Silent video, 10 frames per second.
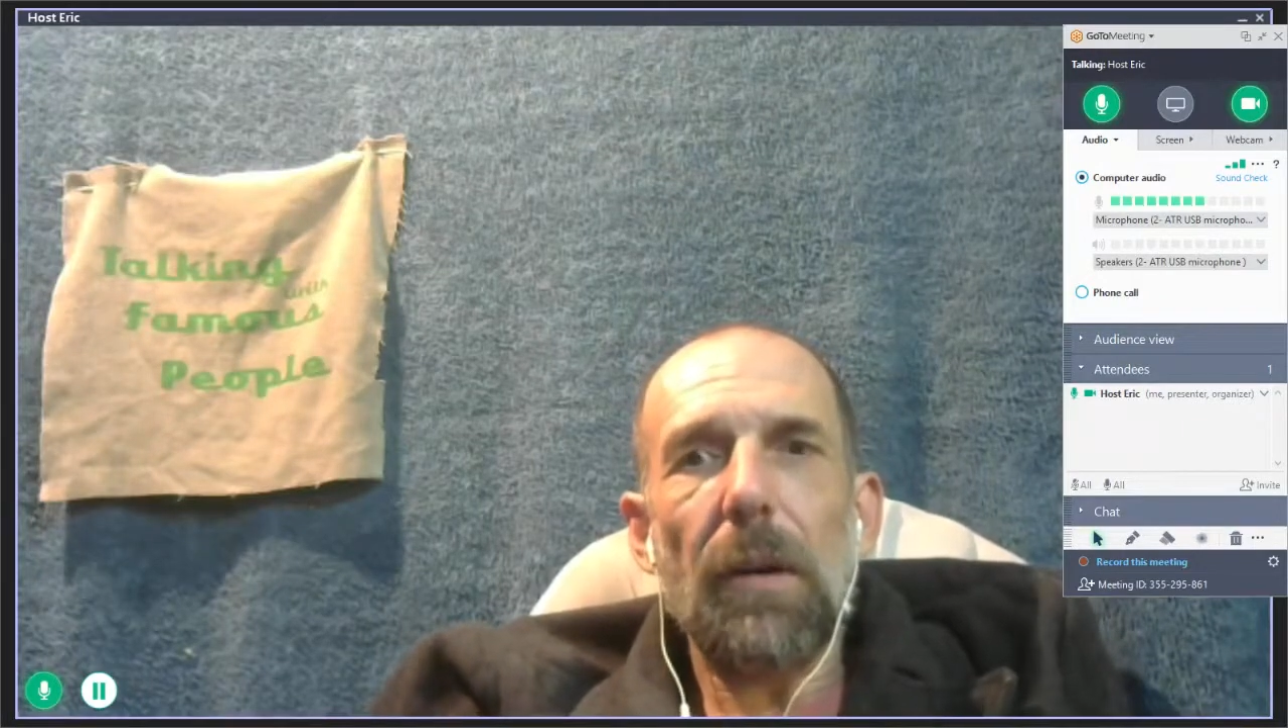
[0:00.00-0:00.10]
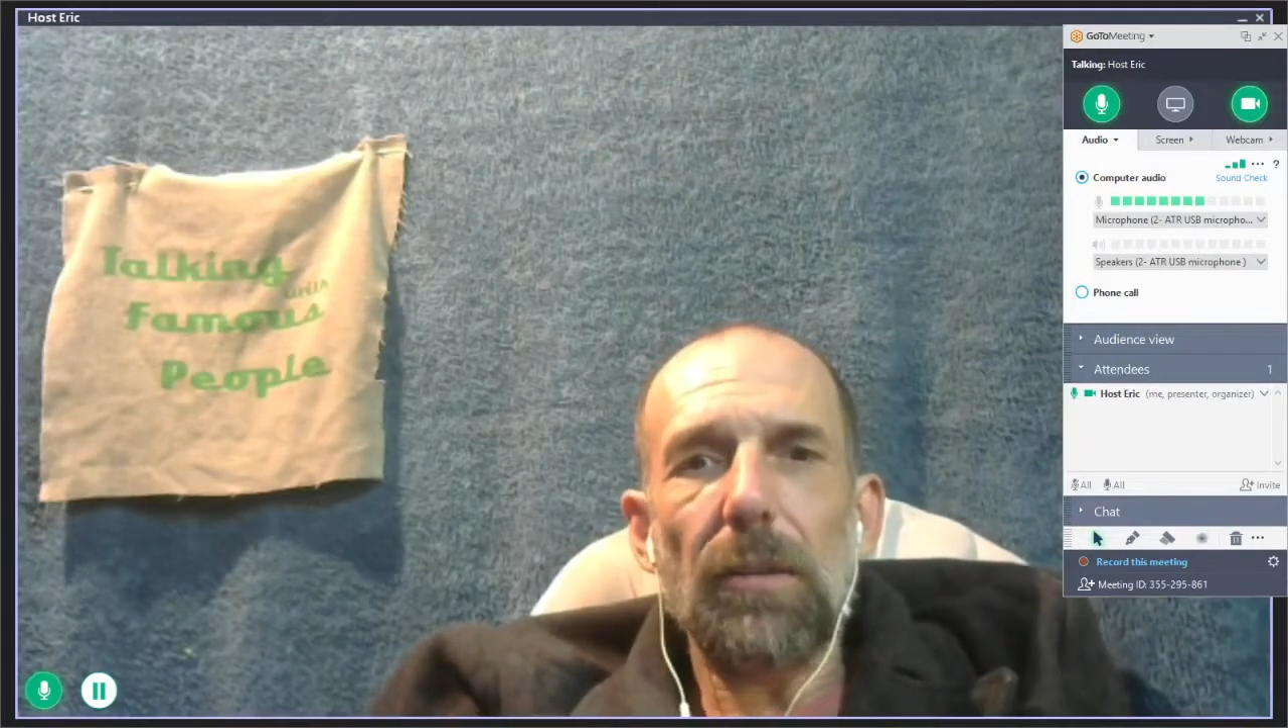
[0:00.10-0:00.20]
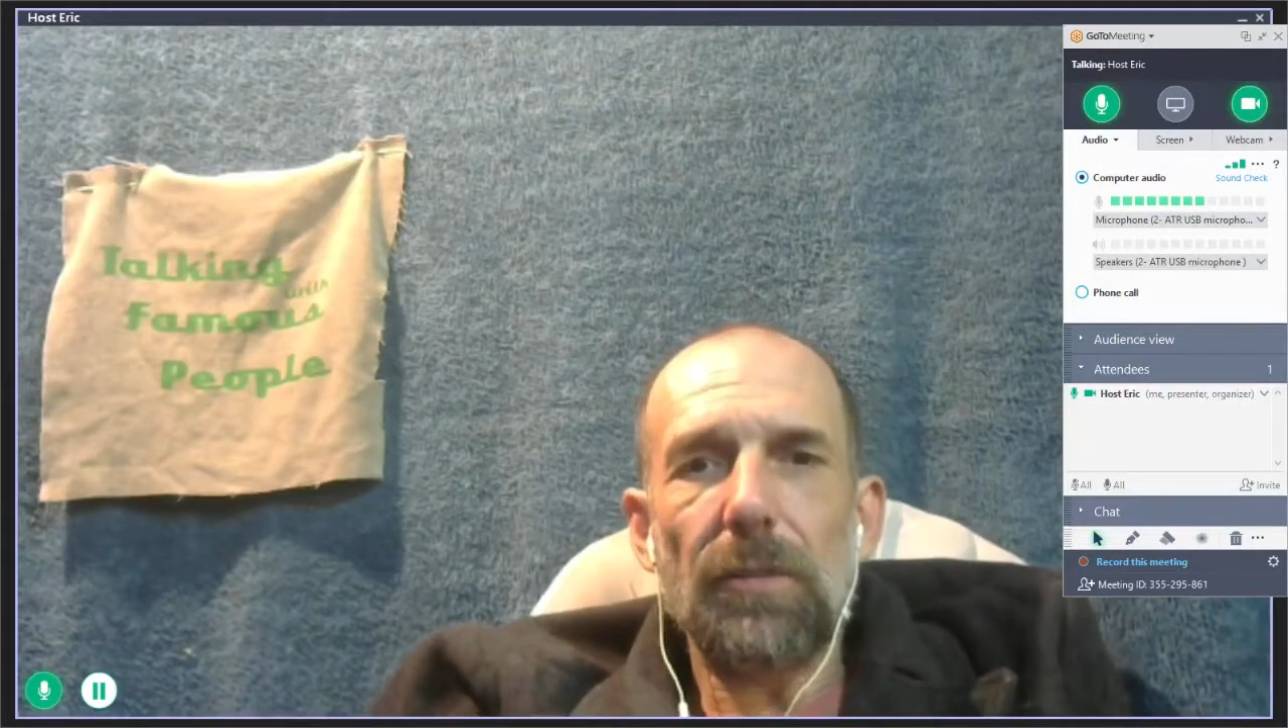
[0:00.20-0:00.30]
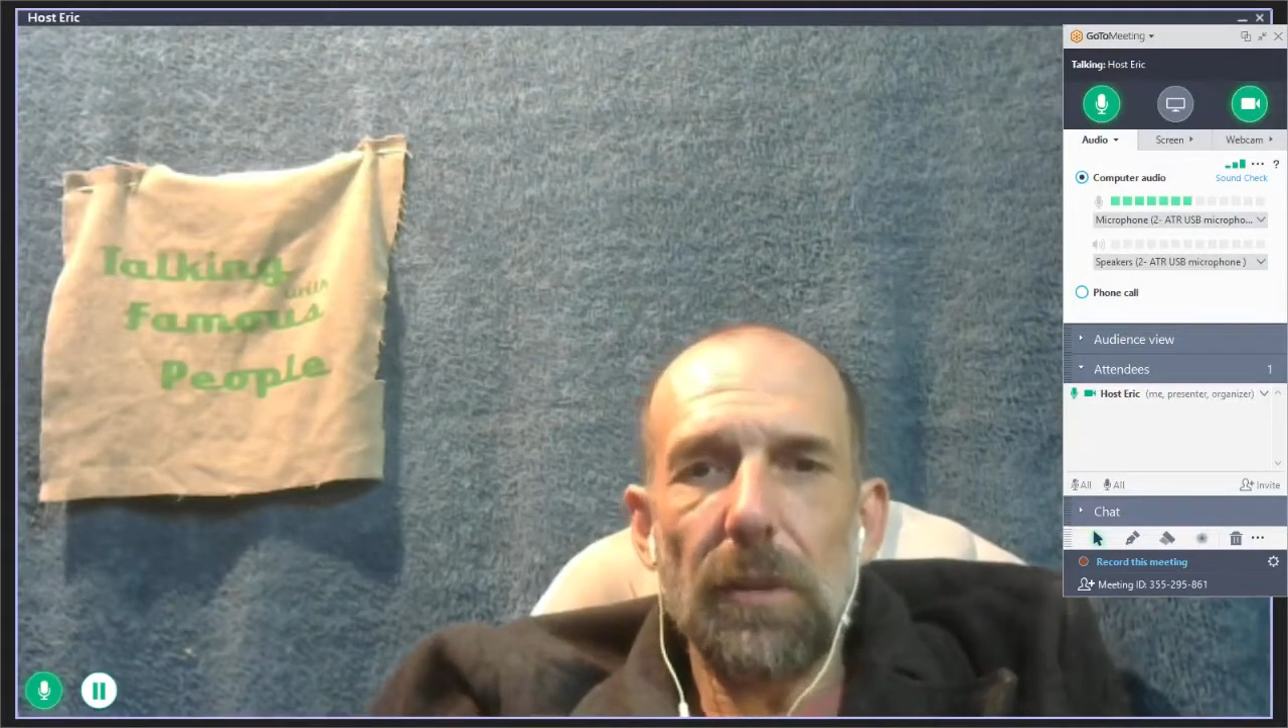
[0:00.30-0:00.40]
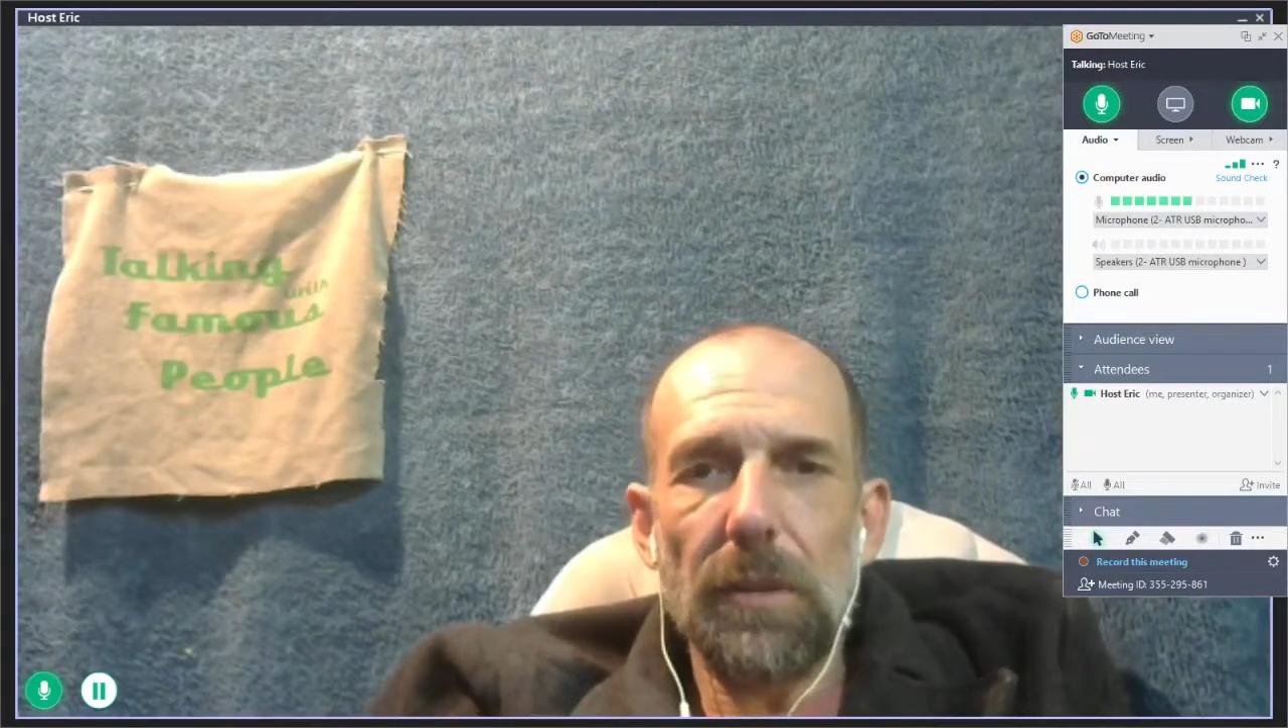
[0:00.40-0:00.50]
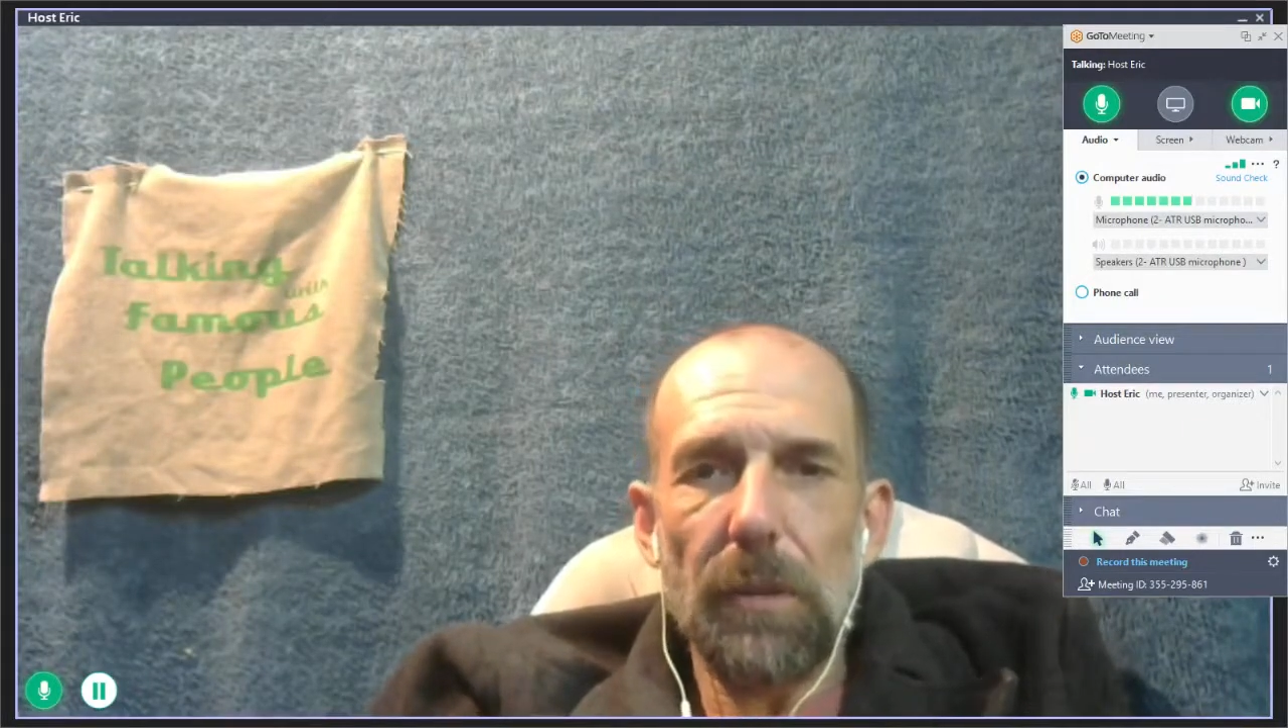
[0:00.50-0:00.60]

altruism